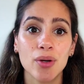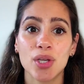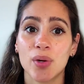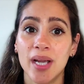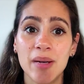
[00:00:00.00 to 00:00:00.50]

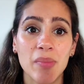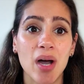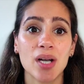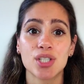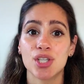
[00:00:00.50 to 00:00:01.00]
your
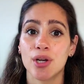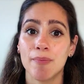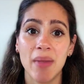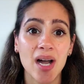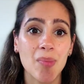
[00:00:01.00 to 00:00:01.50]
inbox, your
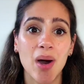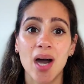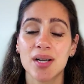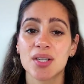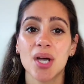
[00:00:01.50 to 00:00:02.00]

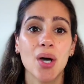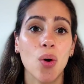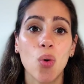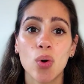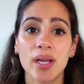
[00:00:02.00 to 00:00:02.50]
mailbox,
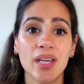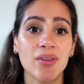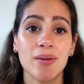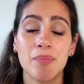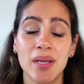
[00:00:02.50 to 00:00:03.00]
or
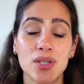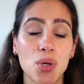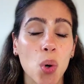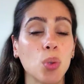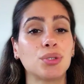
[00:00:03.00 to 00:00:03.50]
even be
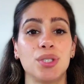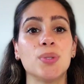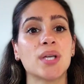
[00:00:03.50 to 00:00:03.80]
told to you